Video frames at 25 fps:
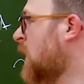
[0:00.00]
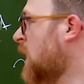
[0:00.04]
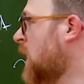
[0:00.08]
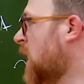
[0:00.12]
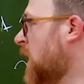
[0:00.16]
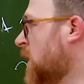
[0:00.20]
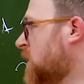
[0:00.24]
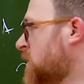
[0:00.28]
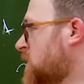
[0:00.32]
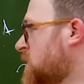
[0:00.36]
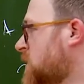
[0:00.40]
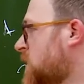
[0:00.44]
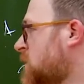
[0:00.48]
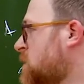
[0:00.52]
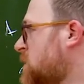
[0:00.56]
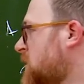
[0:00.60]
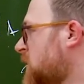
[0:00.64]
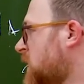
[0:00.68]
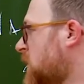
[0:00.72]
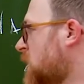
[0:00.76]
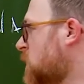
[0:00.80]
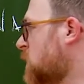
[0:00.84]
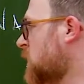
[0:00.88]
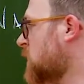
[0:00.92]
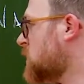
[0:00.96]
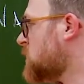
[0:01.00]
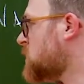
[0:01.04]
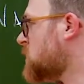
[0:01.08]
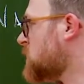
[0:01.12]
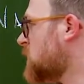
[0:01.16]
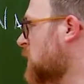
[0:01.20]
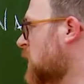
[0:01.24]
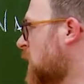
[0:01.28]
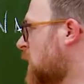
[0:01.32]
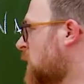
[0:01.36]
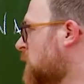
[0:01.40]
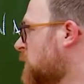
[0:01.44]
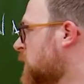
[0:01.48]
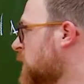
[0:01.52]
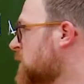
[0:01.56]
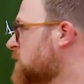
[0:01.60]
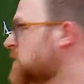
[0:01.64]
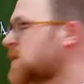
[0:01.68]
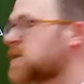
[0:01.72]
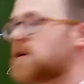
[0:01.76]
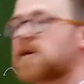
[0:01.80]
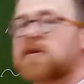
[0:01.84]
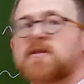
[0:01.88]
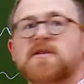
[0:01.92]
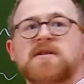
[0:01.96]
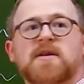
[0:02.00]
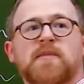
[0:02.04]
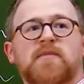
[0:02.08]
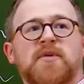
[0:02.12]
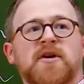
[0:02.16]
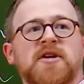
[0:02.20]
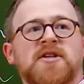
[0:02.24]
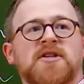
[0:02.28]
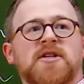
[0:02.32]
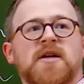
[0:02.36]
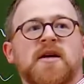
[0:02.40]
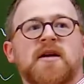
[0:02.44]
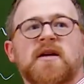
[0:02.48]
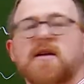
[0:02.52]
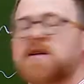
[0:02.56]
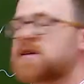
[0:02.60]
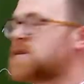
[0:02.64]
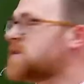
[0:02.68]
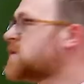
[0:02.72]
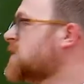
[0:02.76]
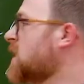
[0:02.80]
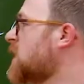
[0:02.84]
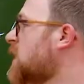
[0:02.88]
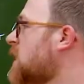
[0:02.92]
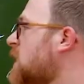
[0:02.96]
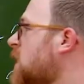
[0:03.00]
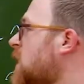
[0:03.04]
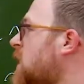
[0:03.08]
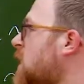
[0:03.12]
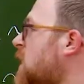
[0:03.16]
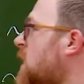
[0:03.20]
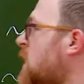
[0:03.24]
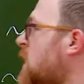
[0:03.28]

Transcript: And something which isn't always appreciated is that